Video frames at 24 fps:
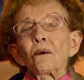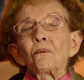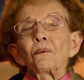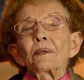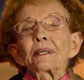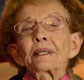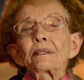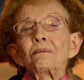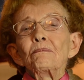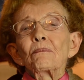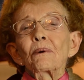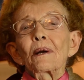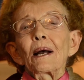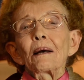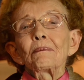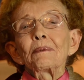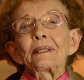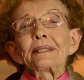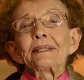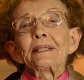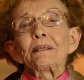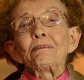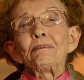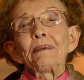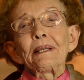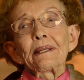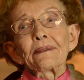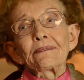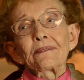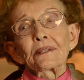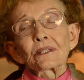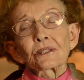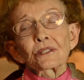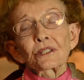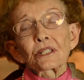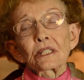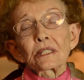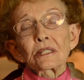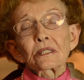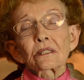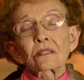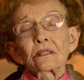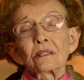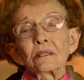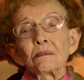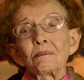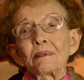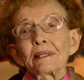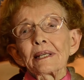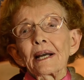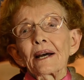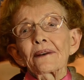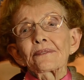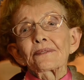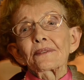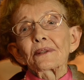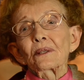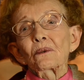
We can probably depend that she's going to be out